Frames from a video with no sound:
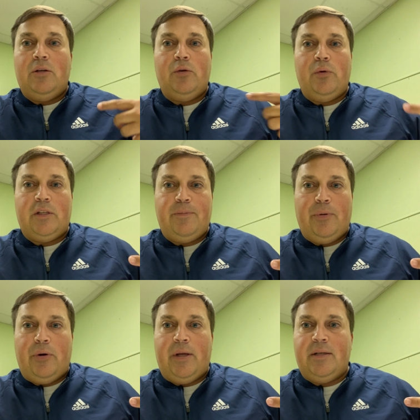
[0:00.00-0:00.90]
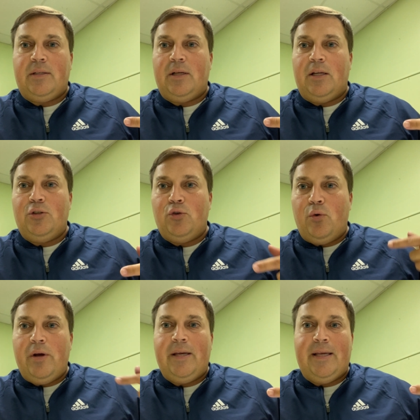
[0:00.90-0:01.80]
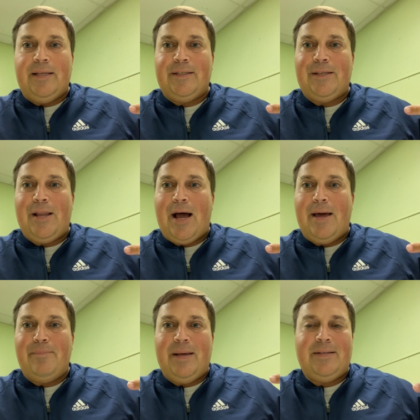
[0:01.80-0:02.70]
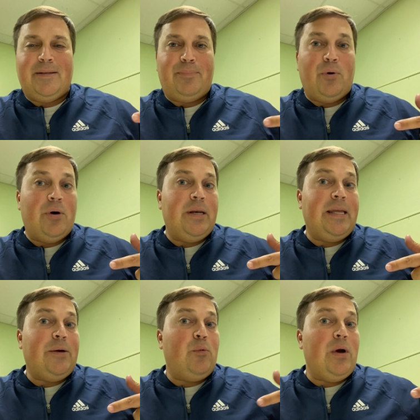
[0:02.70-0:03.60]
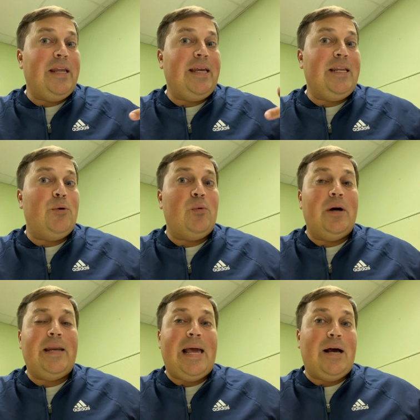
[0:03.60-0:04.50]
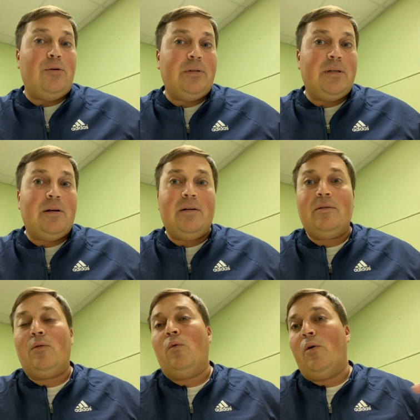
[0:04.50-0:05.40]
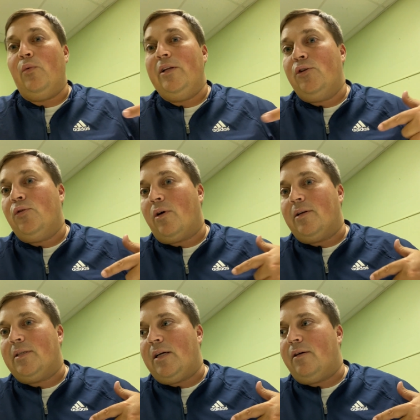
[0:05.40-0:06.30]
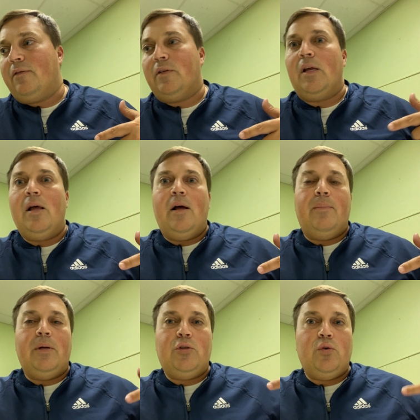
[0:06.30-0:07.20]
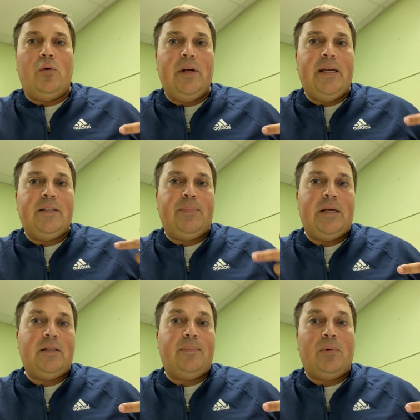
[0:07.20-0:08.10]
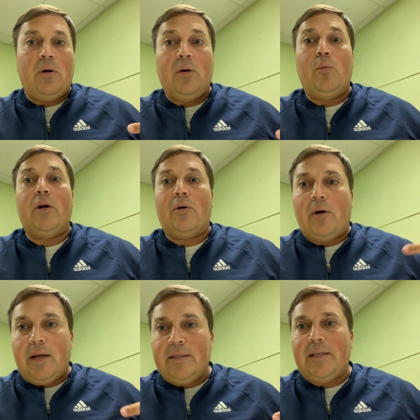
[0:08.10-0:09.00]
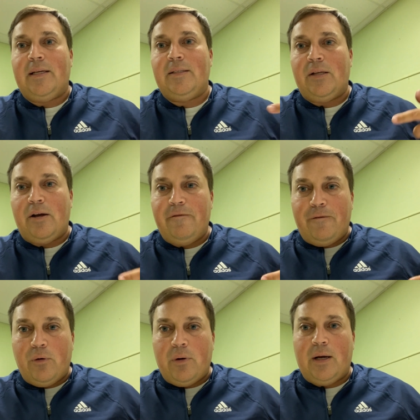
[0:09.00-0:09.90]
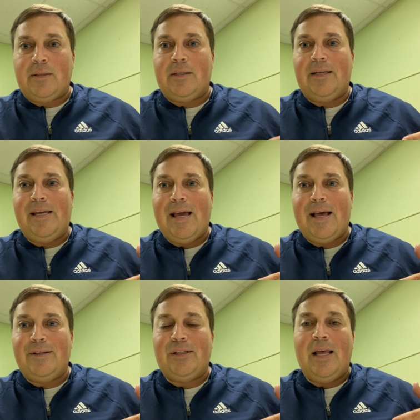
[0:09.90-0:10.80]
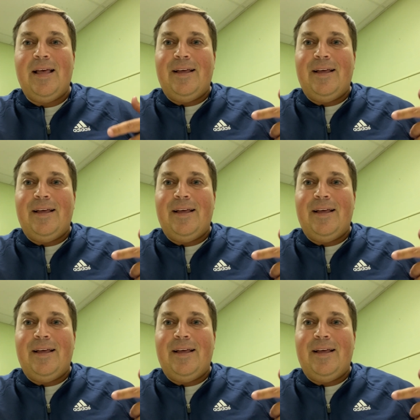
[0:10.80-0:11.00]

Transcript: to experience. Uh, joy is not based upon what anyone else does or what we do ourselves. But joy is based upon what Christ has done for us. He has